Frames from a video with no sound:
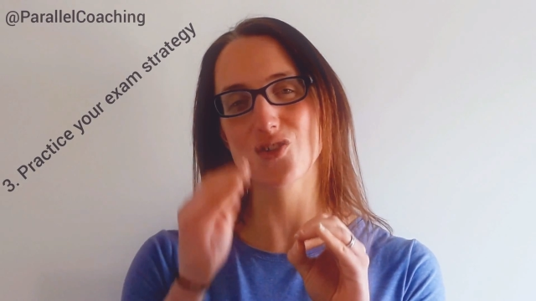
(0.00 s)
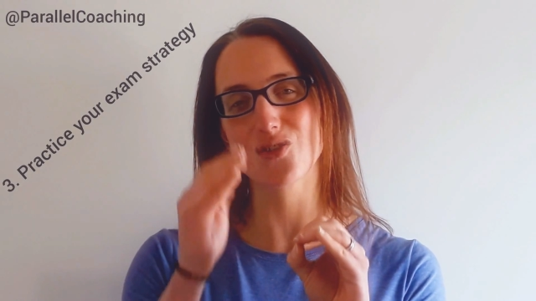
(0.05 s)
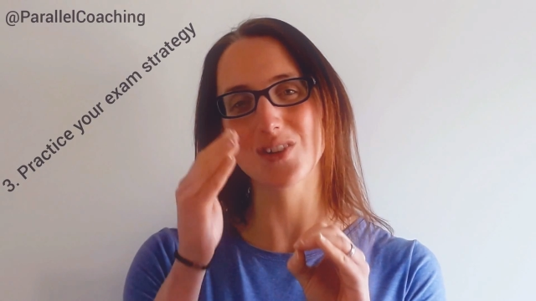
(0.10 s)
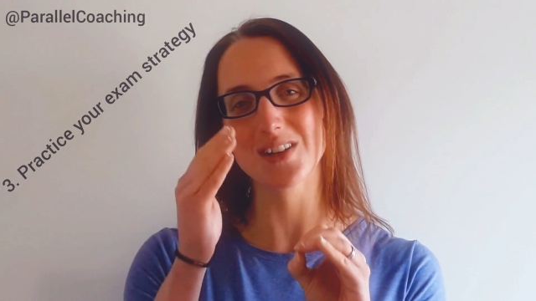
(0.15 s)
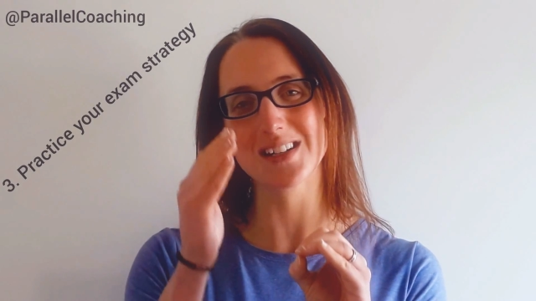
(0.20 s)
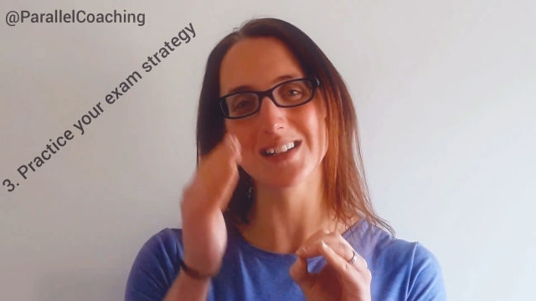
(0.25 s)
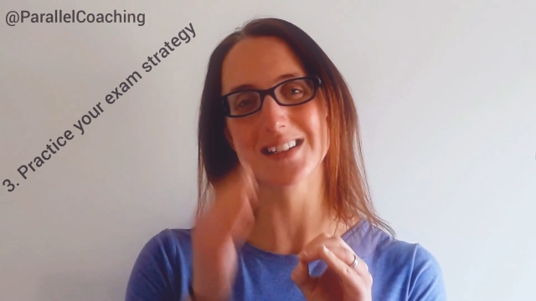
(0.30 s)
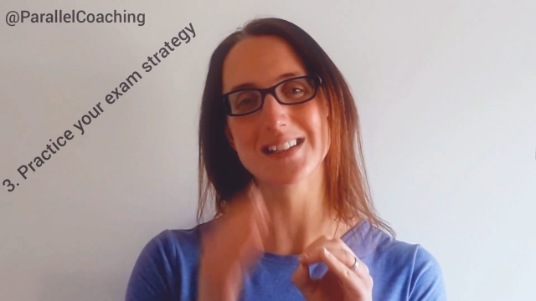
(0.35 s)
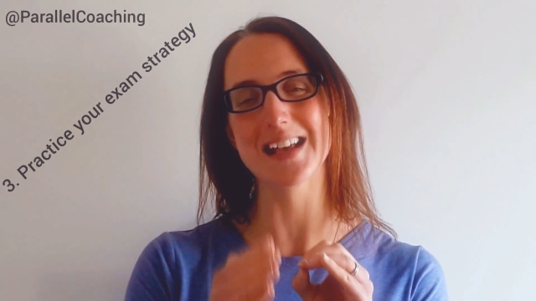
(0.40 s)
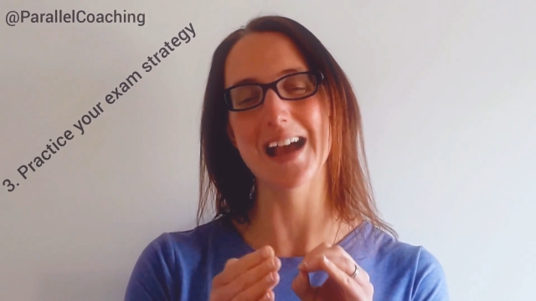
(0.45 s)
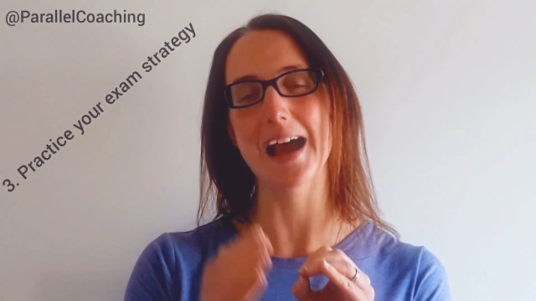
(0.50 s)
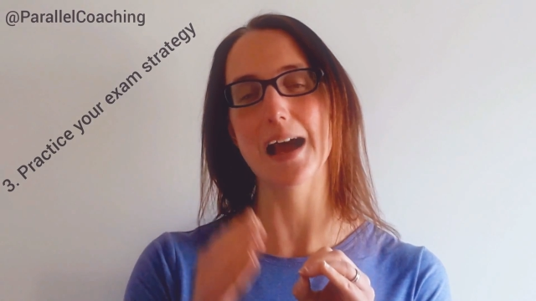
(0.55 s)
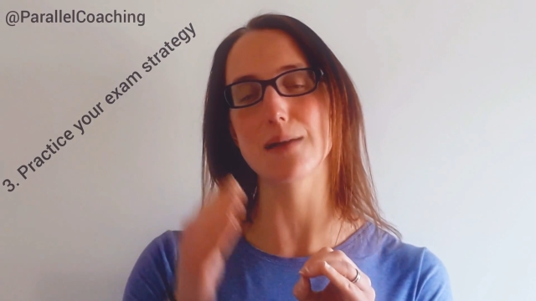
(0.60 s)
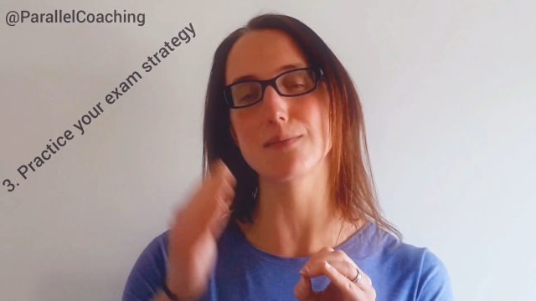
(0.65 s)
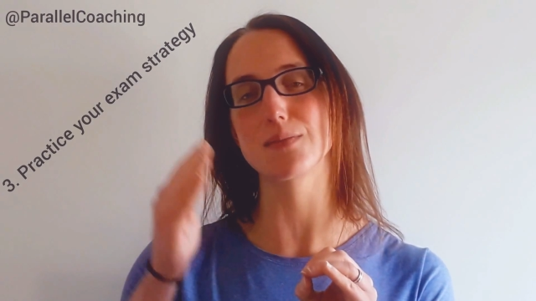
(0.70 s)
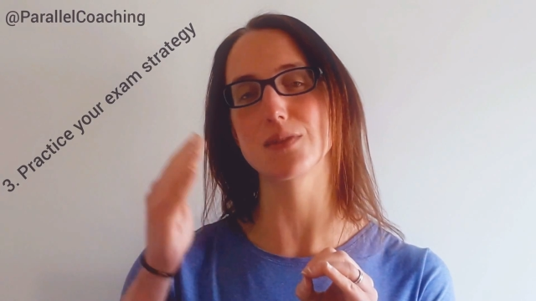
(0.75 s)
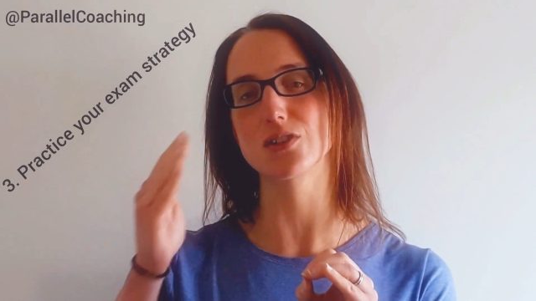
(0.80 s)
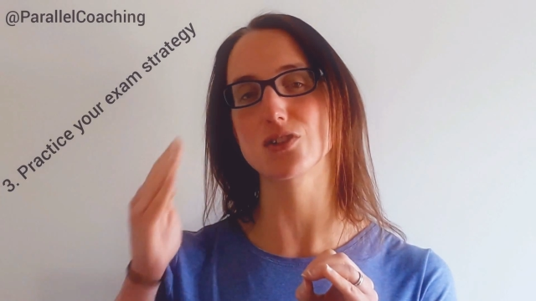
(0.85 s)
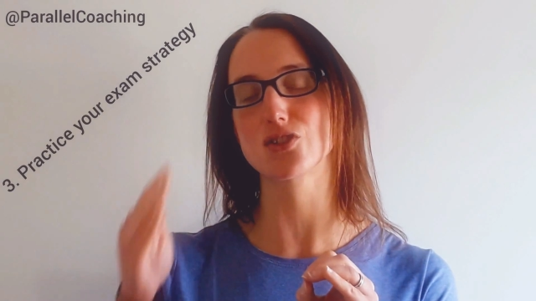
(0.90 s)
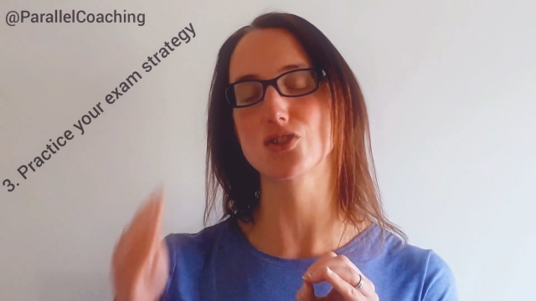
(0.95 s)
your
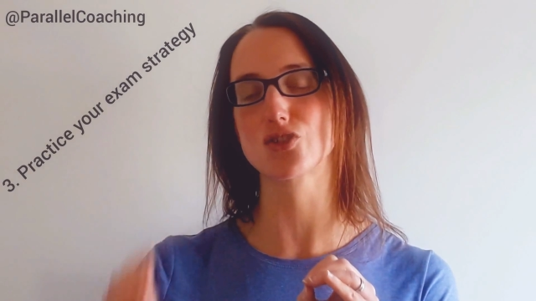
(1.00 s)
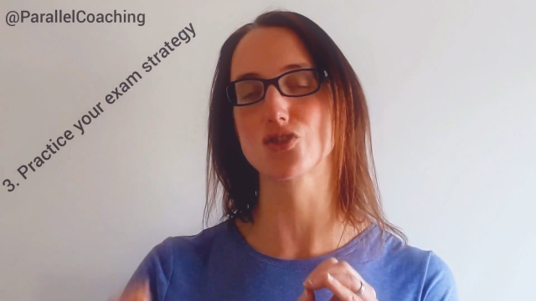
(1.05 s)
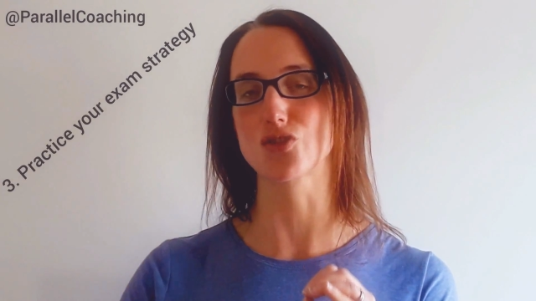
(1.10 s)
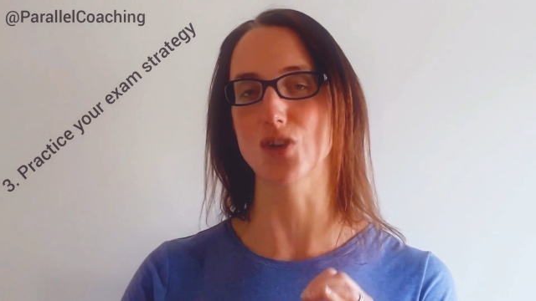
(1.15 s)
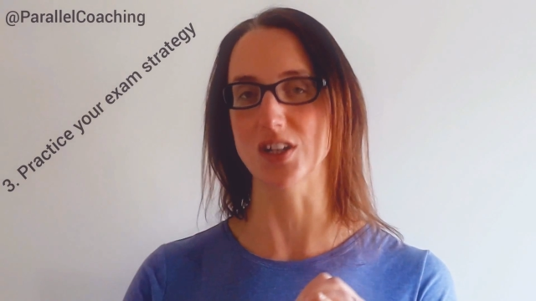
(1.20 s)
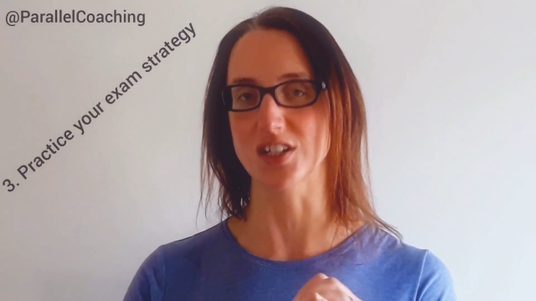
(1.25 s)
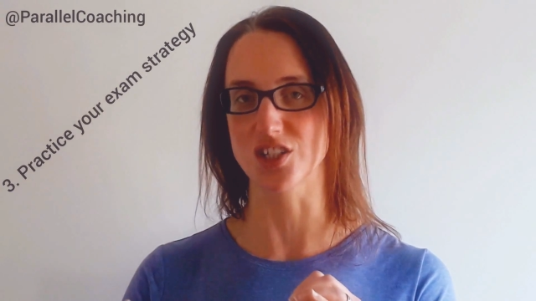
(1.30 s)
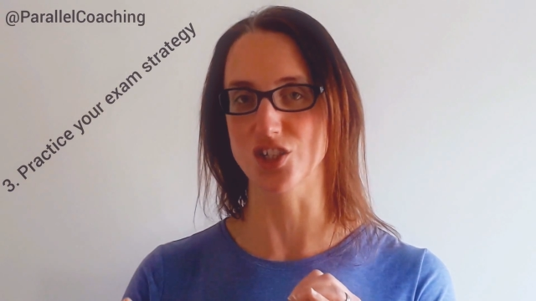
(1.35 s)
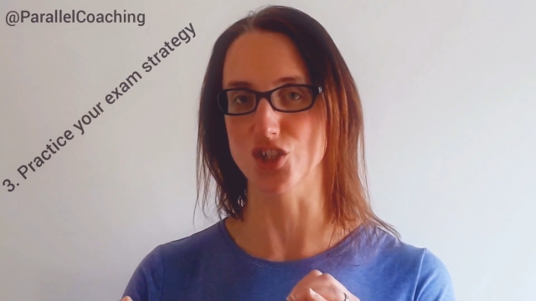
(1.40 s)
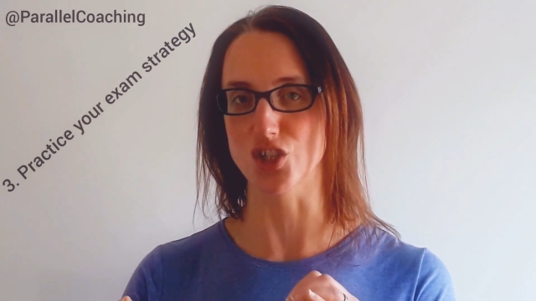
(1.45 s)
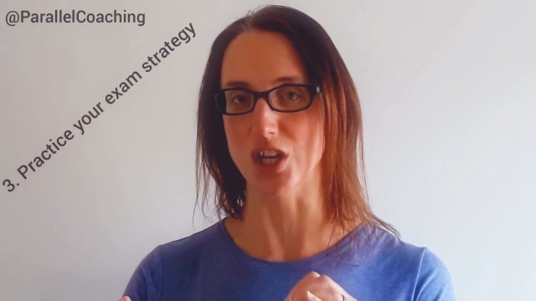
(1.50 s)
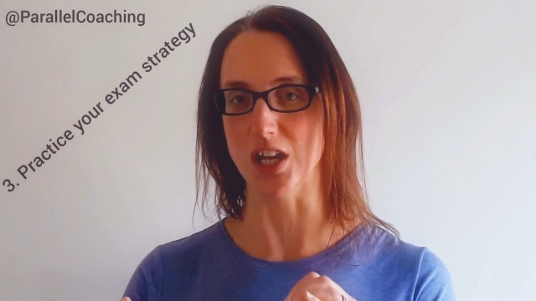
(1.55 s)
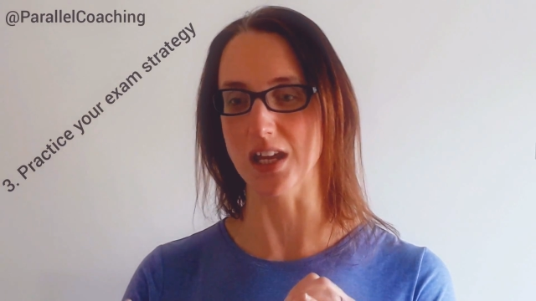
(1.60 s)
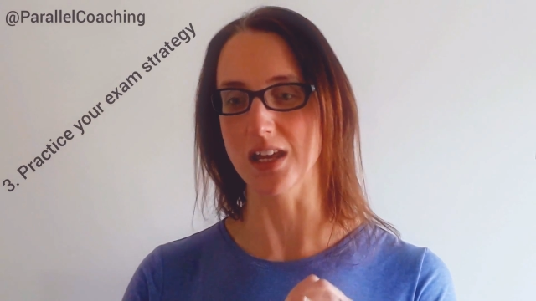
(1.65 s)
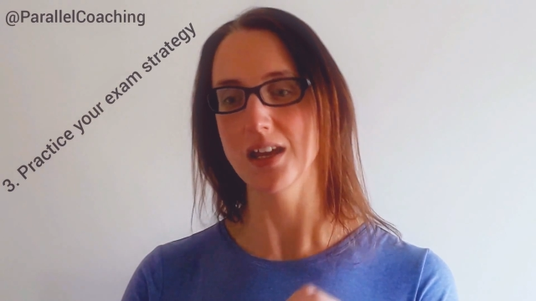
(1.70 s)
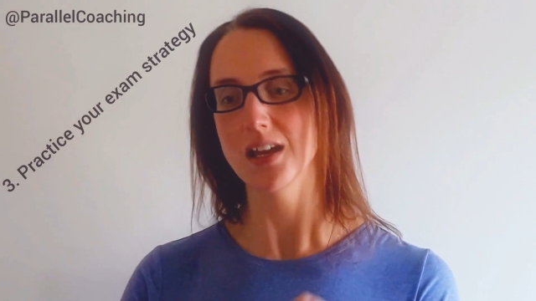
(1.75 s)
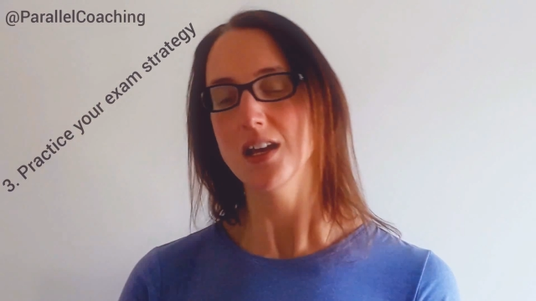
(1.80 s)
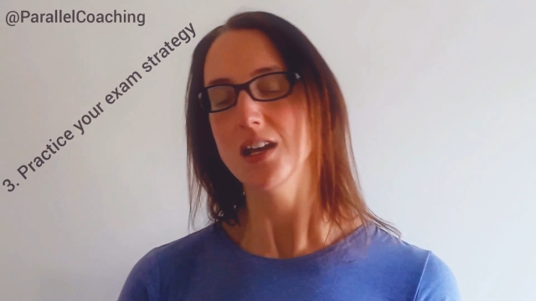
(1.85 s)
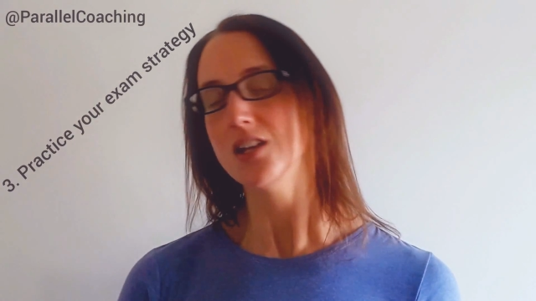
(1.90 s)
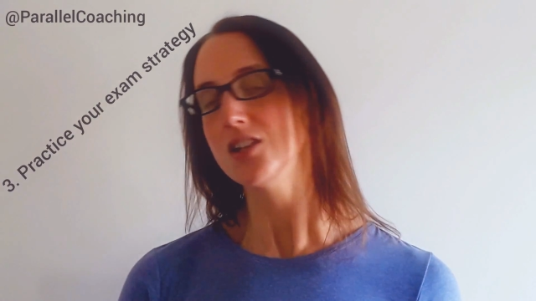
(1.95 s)
exam strategy.